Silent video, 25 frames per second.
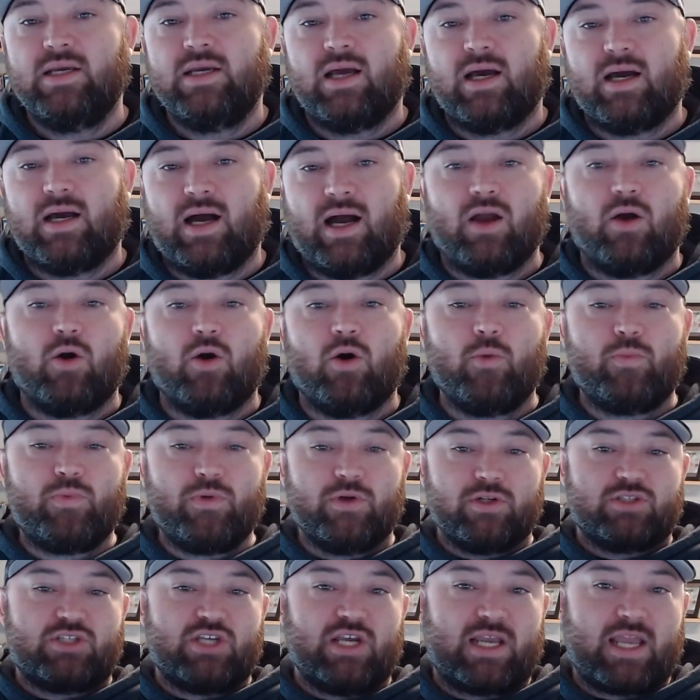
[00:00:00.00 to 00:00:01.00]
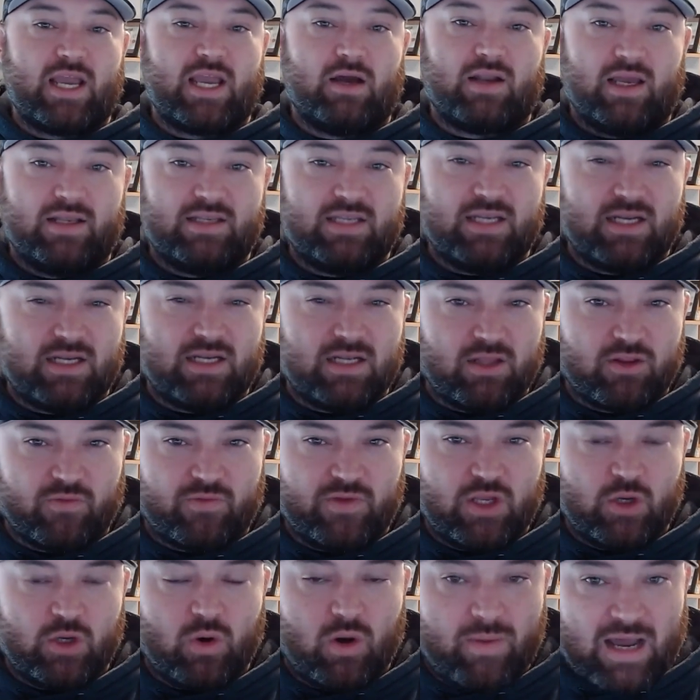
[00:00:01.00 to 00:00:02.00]
I hope you'll check out, I did another
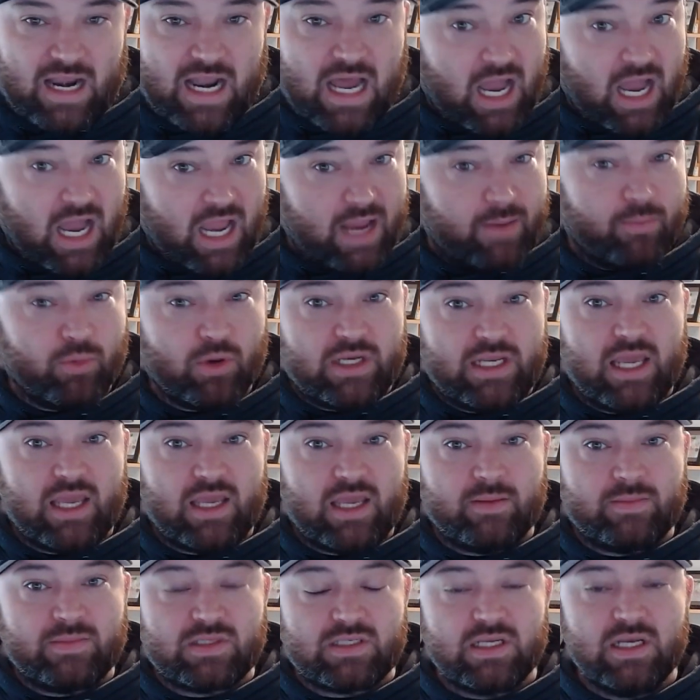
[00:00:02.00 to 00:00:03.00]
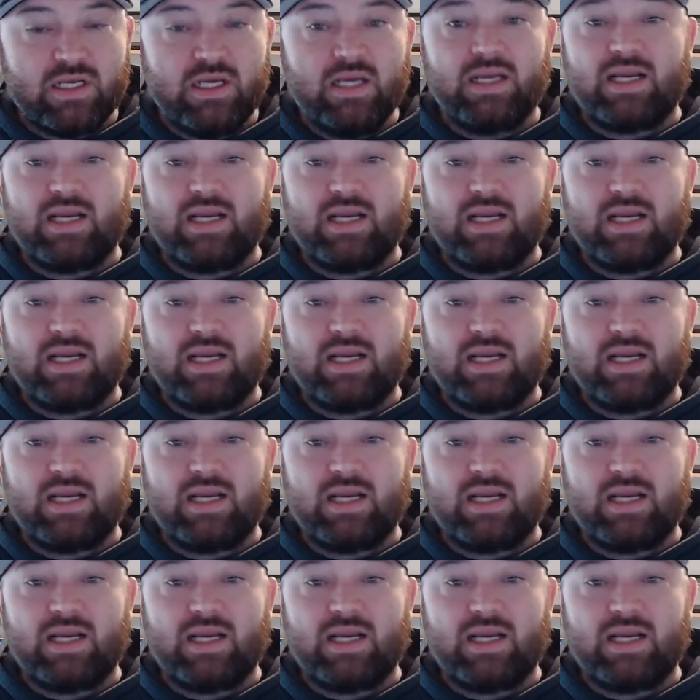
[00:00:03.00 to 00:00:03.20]
video about hybrid games,